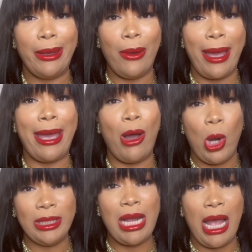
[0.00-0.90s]
Okay, at
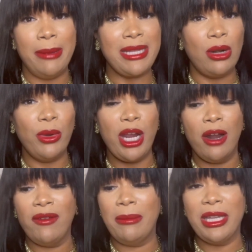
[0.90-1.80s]
all times. I don't
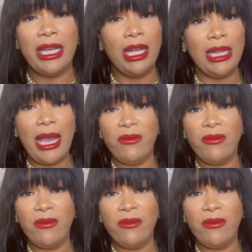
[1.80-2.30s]
care if I'm looking glam